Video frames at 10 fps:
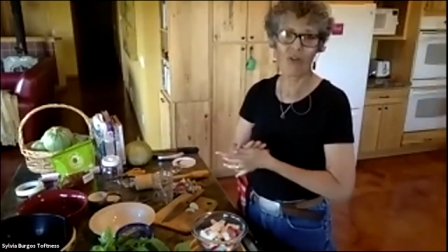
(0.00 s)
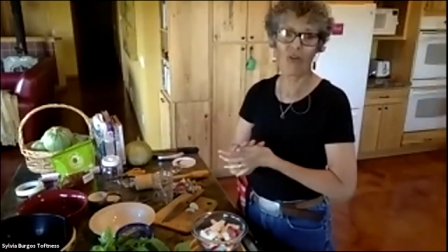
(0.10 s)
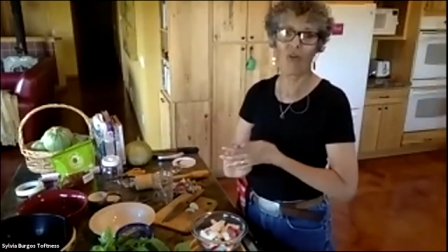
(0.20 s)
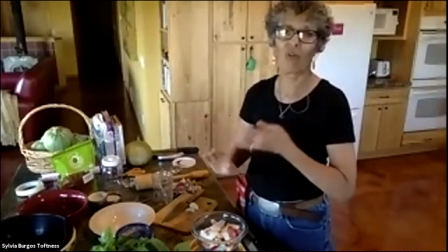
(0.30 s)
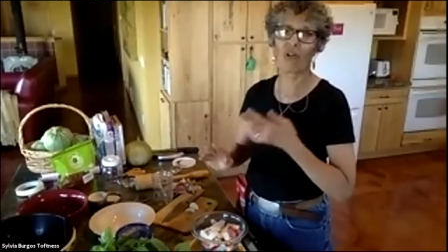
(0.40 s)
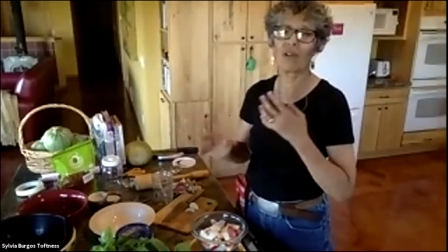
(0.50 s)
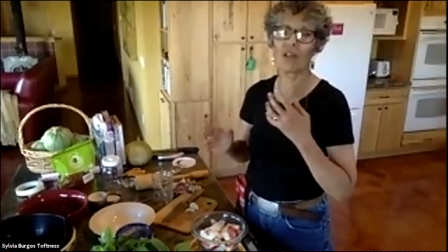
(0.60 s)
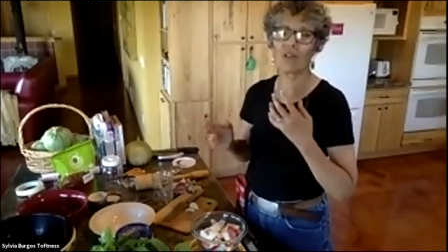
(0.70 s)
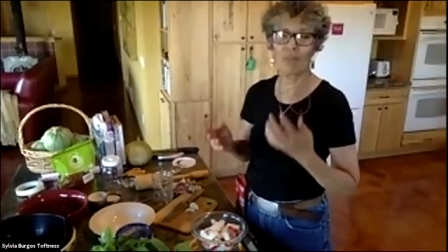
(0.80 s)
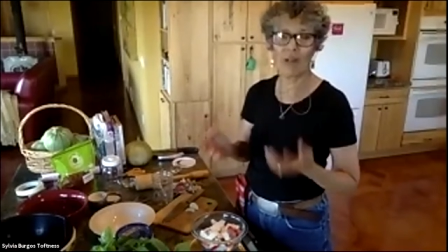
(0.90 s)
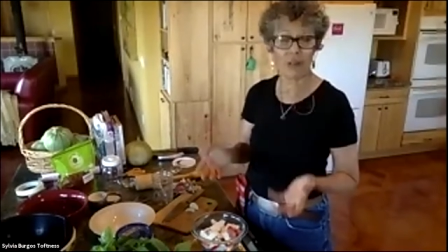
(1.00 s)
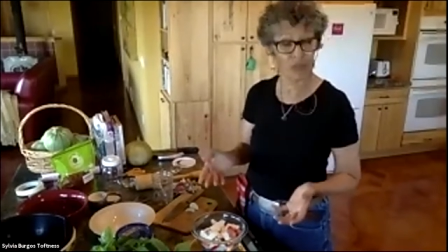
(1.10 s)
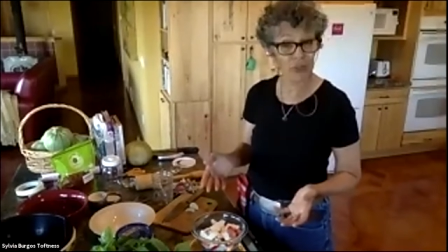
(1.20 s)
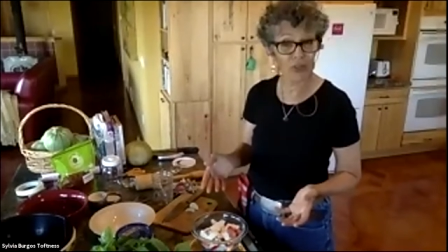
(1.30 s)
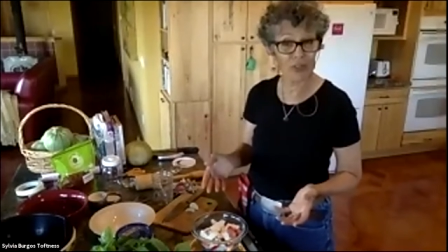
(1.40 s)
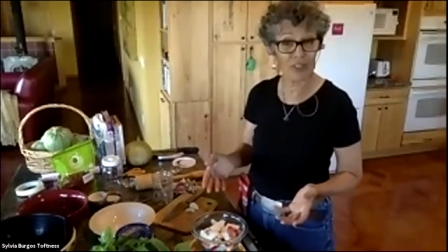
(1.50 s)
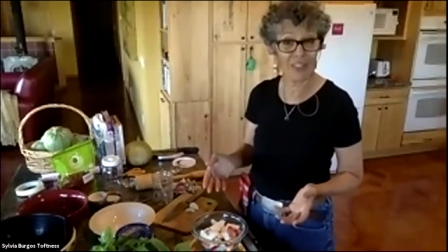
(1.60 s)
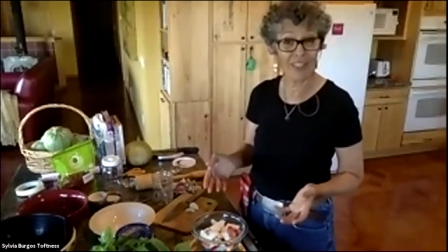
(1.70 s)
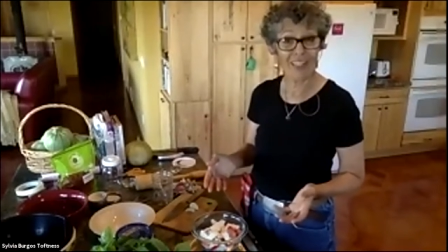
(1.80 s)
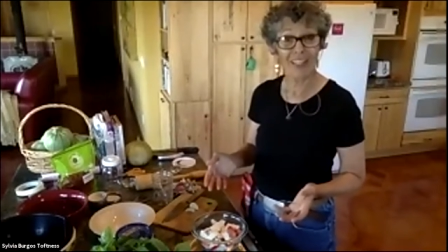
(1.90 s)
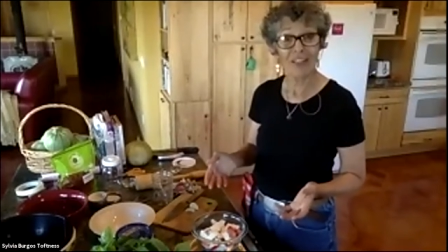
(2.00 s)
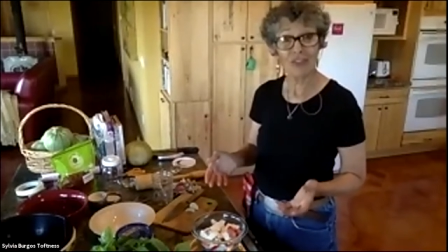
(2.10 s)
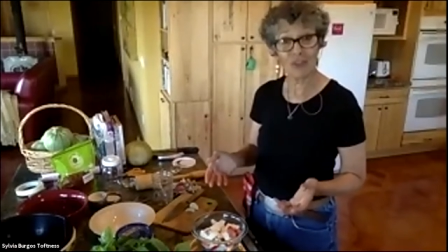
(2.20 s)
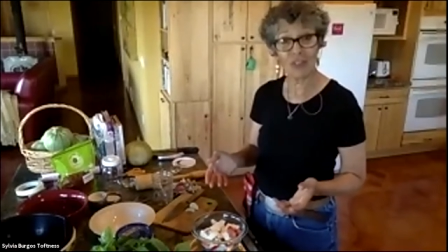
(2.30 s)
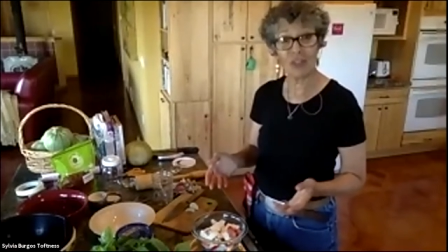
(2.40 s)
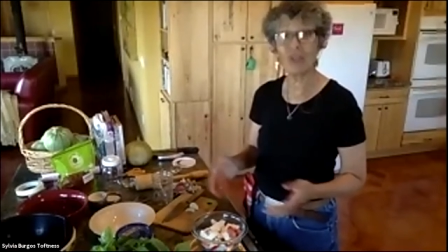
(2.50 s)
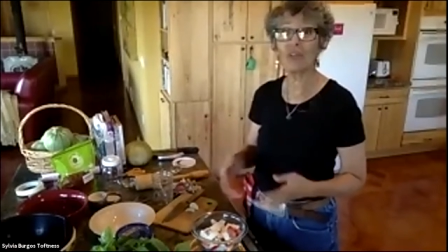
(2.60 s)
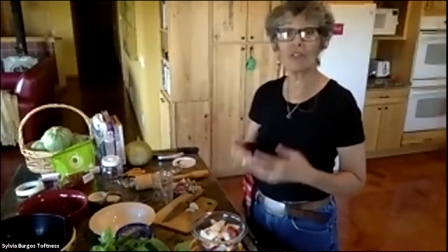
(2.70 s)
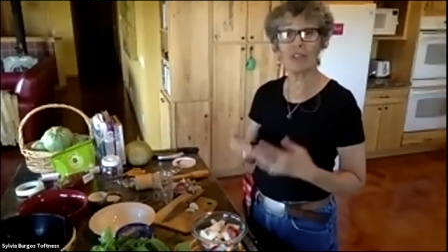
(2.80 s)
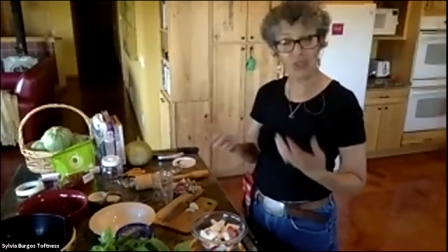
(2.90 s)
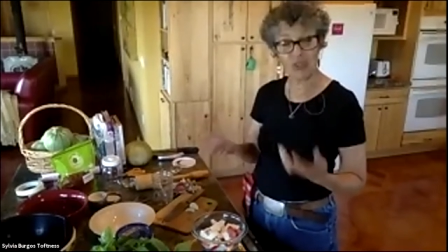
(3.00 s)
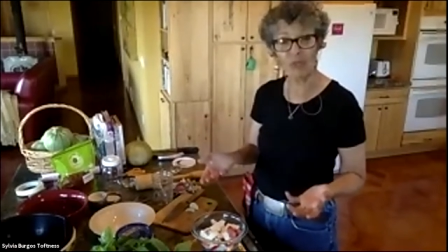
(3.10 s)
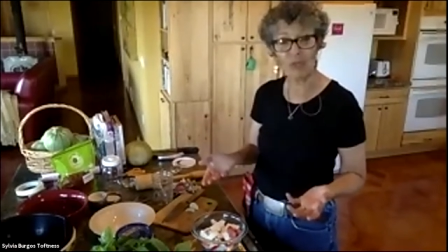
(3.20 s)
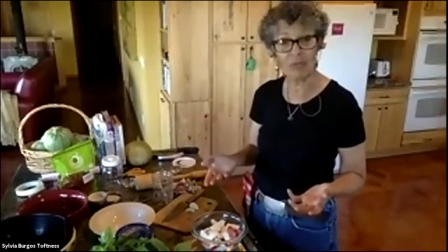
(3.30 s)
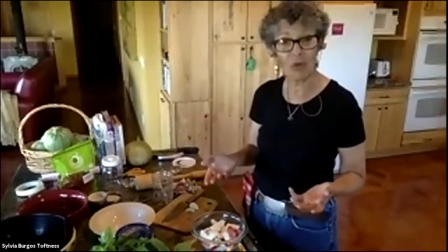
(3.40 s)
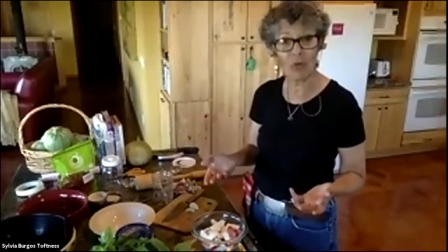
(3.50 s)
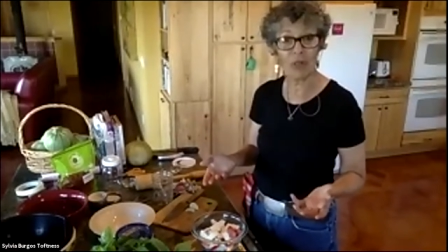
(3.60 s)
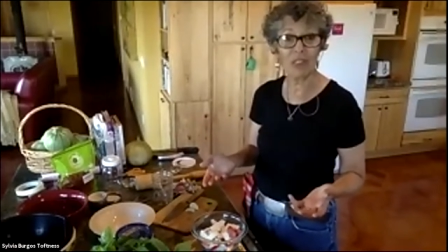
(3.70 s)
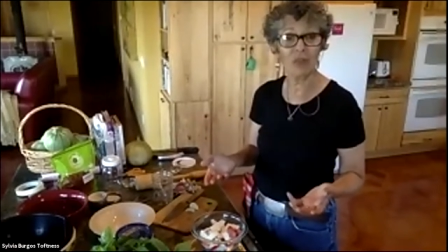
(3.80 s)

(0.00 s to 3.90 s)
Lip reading: or by a third so that you can consume them quickly